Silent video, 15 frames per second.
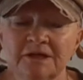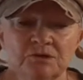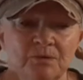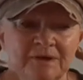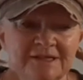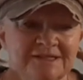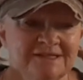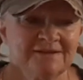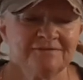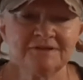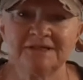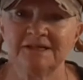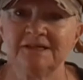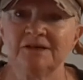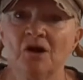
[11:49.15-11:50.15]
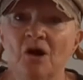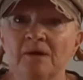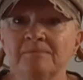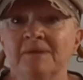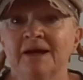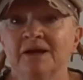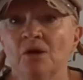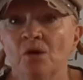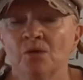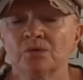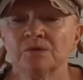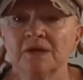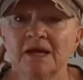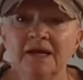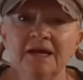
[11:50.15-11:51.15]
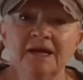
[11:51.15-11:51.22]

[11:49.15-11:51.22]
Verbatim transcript: 2017 on my own.